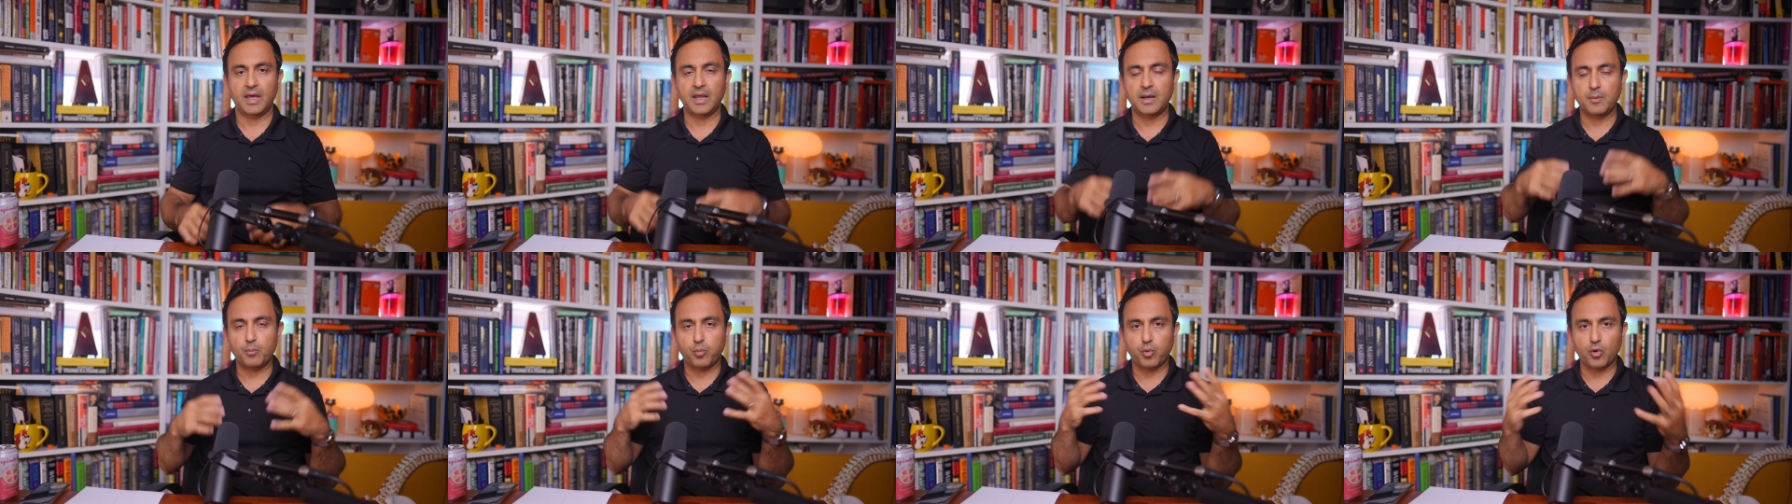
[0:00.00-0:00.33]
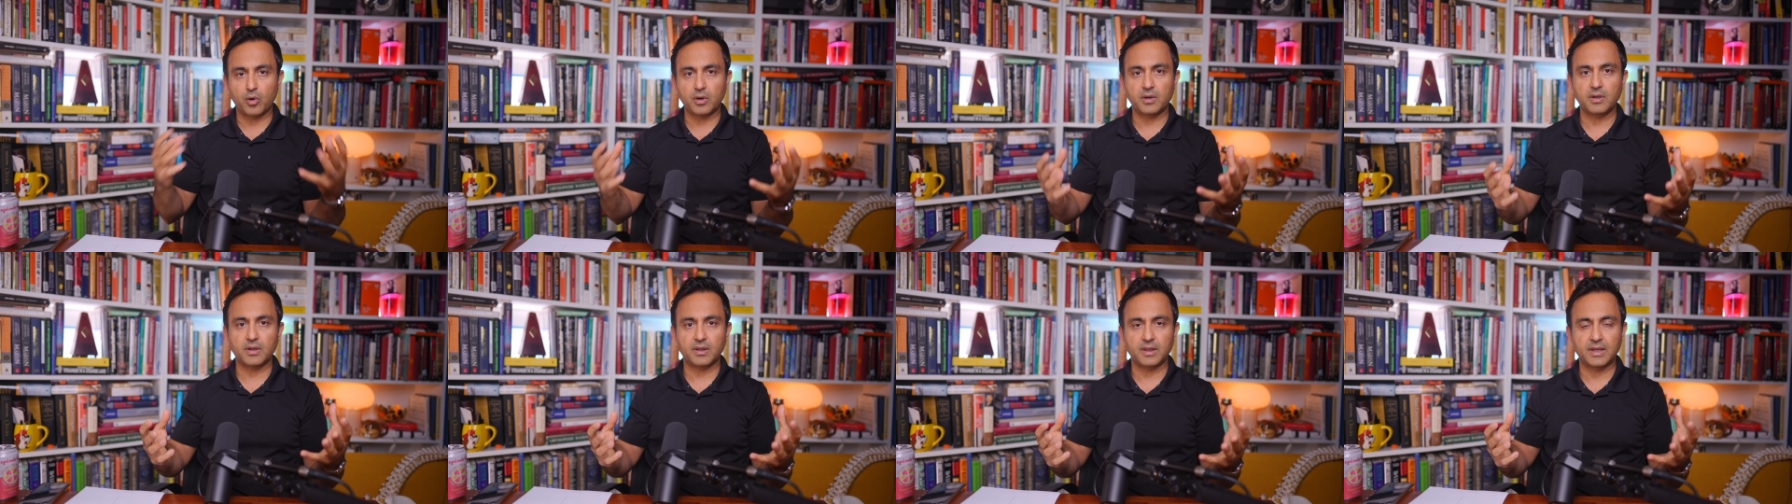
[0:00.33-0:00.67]
And
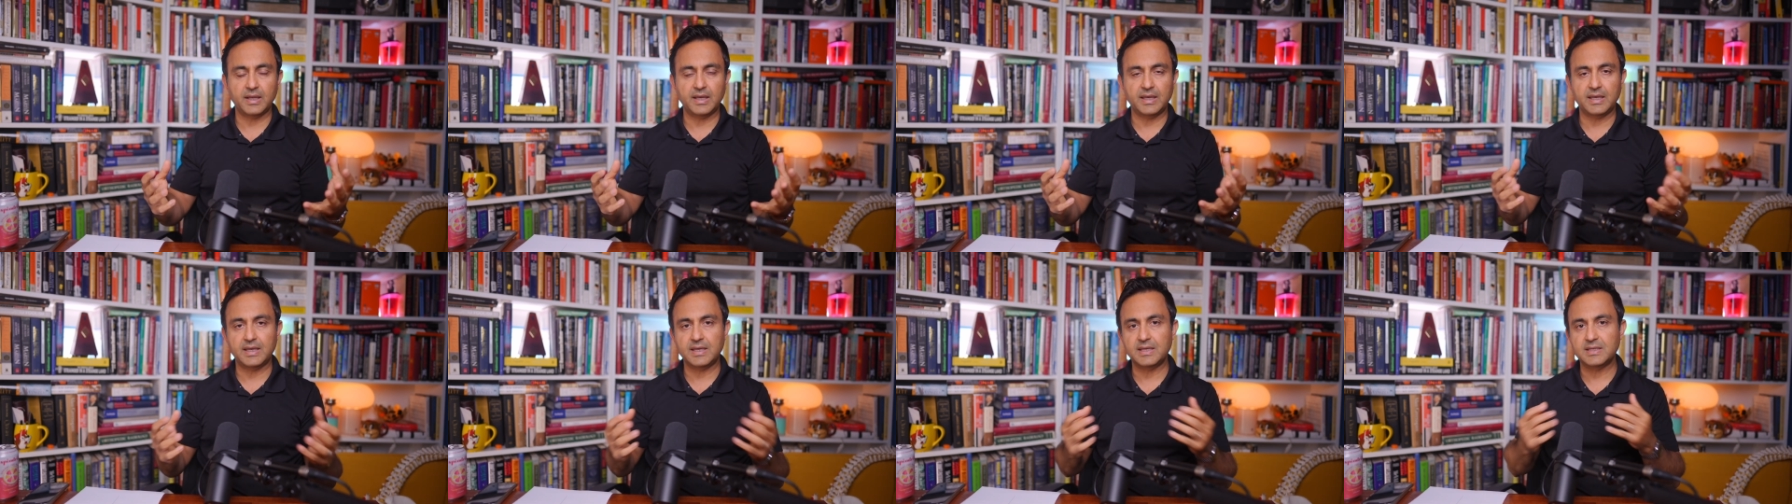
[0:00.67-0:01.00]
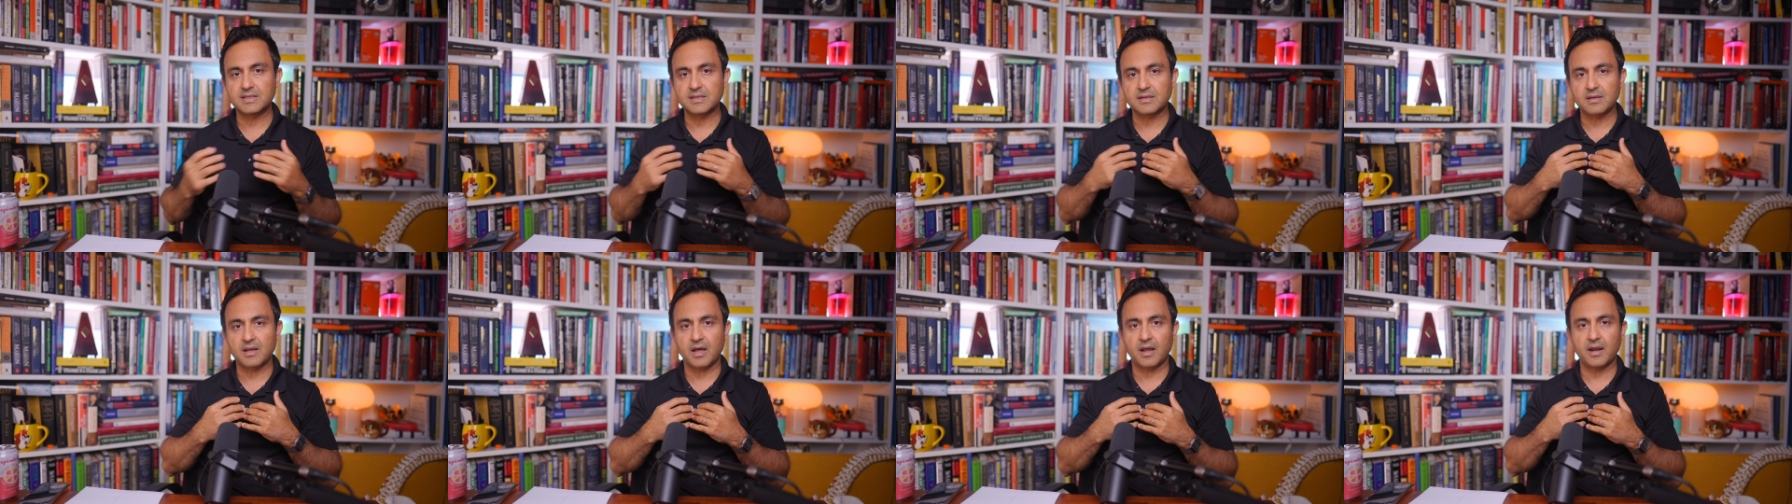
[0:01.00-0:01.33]
importantly, he
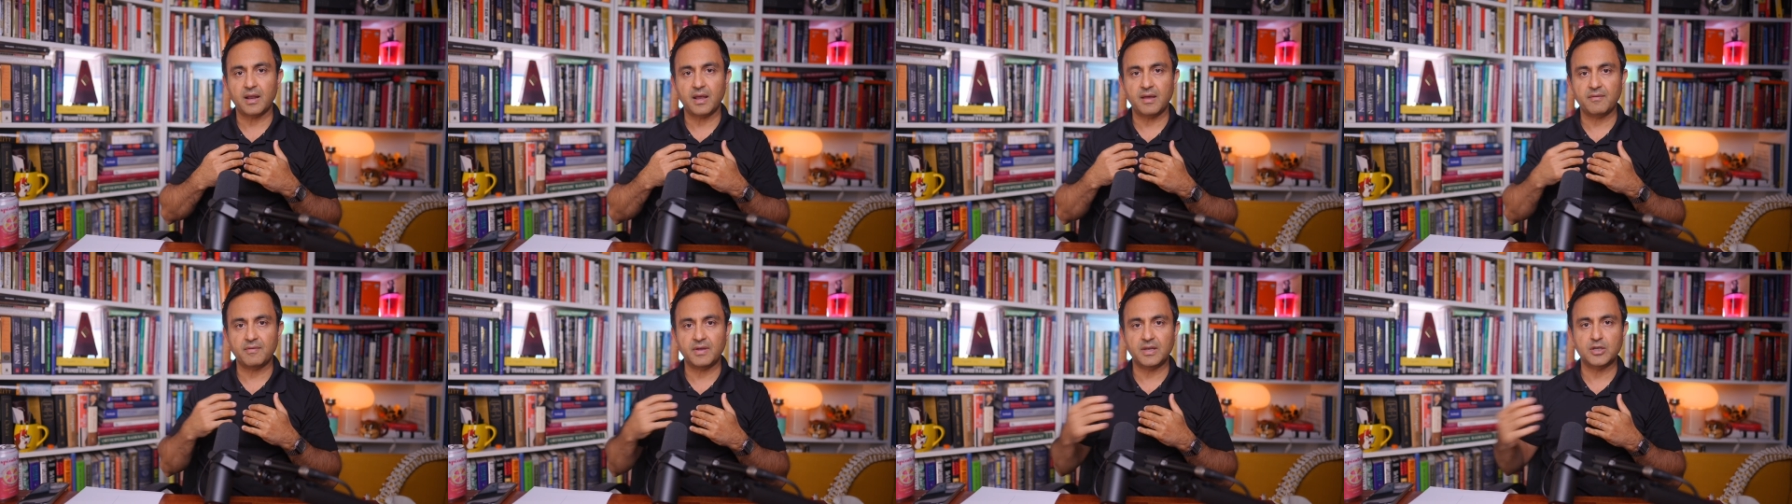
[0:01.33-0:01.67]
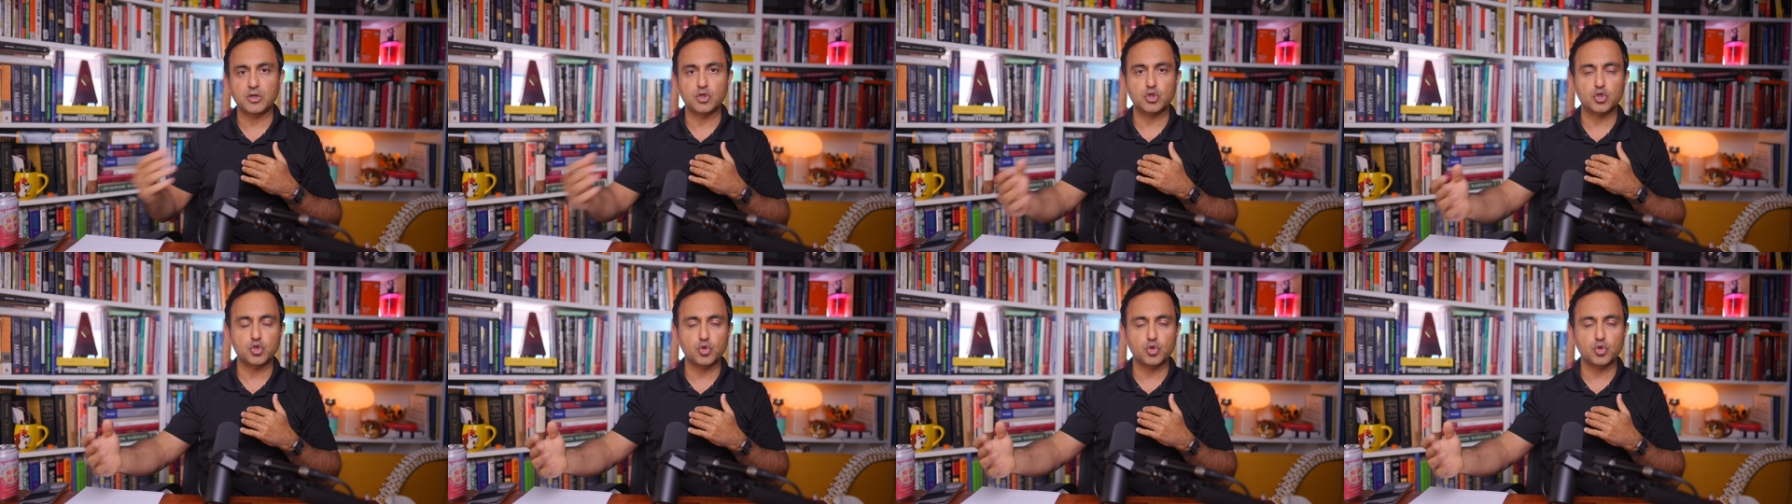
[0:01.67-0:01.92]
did not have any